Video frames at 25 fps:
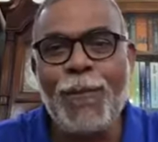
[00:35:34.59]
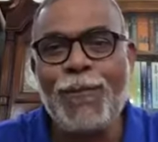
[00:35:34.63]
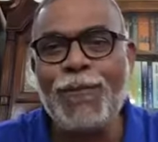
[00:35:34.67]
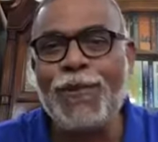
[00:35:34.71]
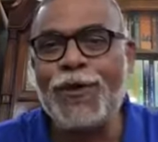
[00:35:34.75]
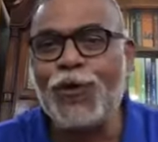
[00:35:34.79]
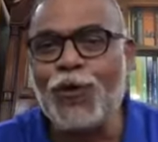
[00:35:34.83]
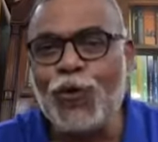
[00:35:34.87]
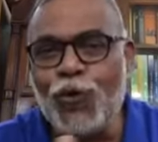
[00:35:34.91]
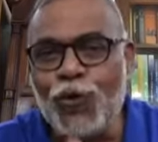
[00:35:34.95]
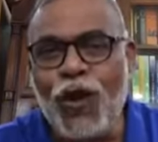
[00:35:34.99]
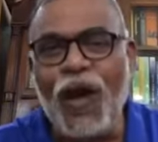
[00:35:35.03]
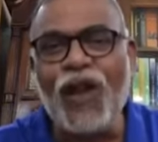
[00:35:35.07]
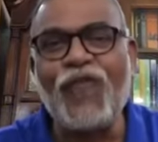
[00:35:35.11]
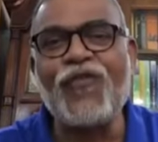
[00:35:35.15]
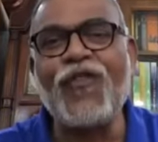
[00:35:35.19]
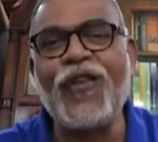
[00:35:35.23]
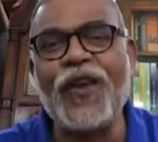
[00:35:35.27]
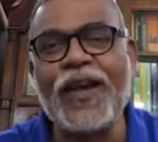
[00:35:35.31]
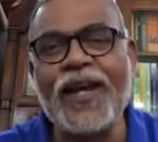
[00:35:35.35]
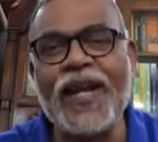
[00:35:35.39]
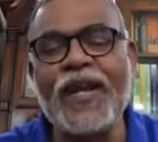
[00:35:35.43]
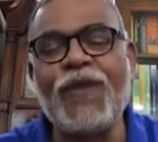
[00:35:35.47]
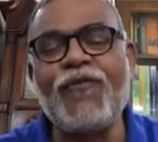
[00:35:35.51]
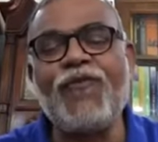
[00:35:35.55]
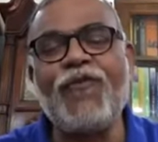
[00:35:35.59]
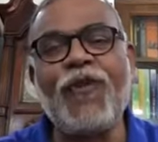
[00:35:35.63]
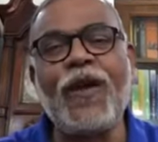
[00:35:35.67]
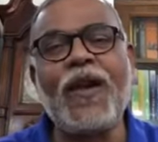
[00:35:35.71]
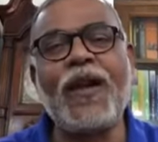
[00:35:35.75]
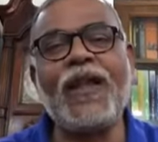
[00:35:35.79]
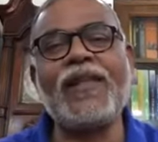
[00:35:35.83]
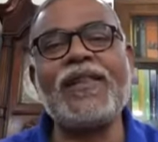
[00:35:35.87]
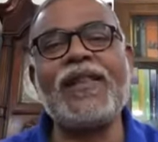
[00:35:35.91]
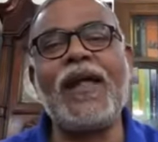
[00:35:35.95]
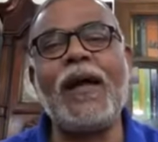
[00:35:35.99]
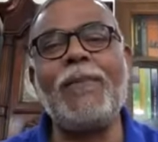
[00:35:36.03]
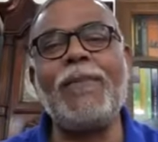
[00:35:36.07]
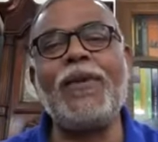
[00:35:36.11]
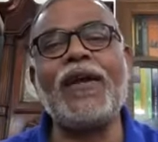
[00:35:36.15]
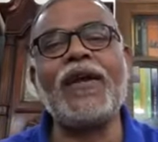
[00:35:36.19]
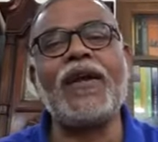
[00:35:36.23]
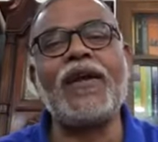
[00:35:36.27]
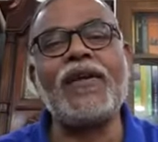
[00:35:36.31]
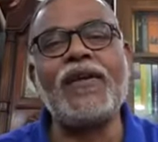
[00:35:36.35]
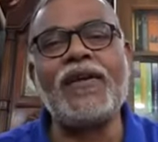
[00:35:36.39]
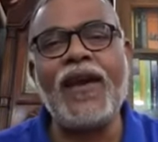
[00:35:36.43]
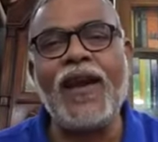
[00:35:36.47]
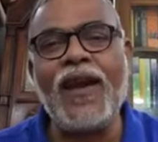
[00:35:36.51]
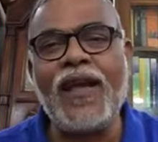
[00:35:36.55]
But do not forget, for example,
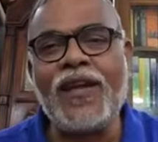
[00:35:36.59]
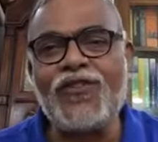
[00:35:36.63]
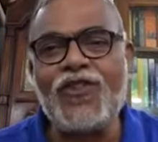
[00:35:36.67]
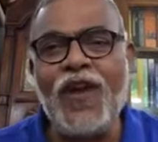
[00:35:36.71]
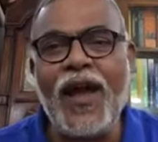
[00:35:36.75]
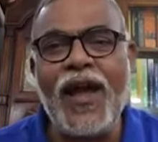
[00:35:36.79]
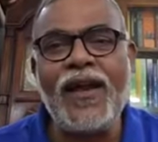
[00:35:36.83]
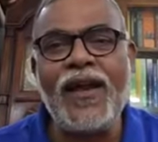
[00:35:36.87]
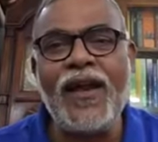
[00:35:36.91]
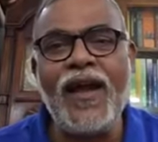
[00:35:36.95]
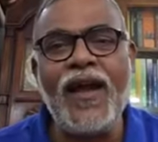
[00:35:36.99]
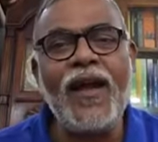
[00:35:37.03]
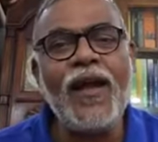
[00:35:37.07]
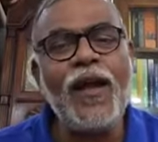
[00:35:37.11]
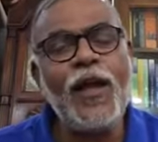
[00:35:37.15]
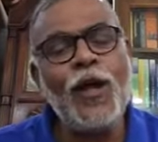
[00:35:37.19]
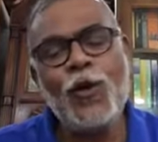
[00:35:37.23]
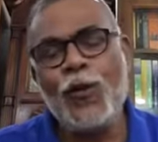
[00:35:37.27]
country like China,